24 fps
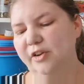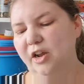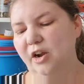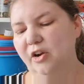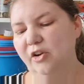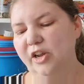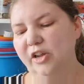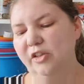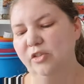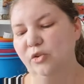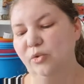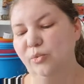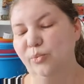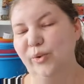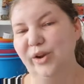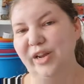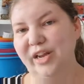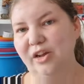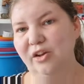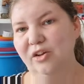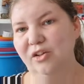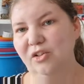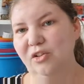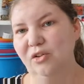are either
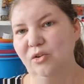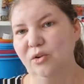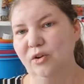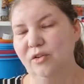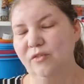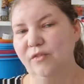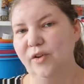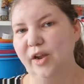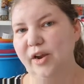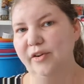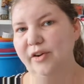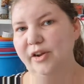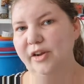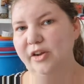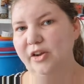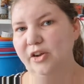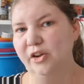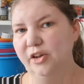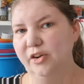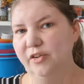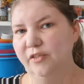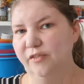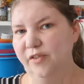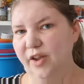real or very
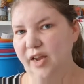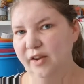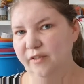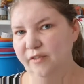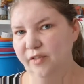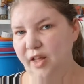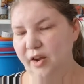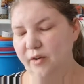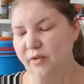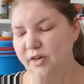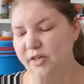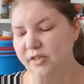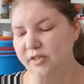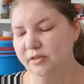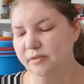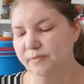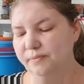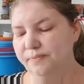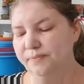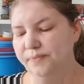good fake flowers.